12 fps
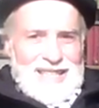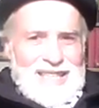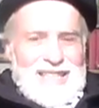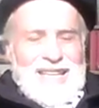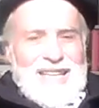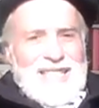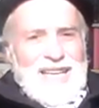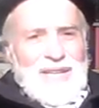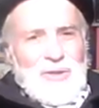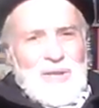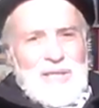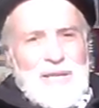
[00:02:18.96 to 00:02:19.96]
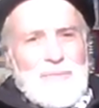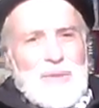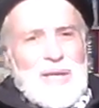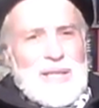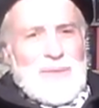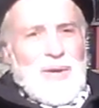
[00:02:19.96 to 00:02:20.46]
That's actually a
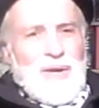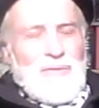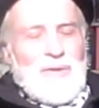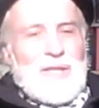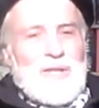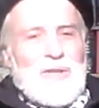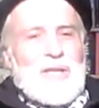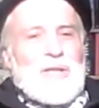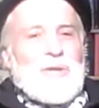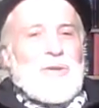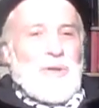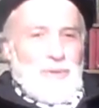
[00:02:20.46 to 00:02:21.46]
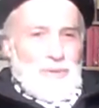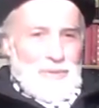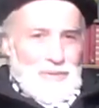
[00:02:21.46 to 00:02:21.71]
piece by Victor Hugo,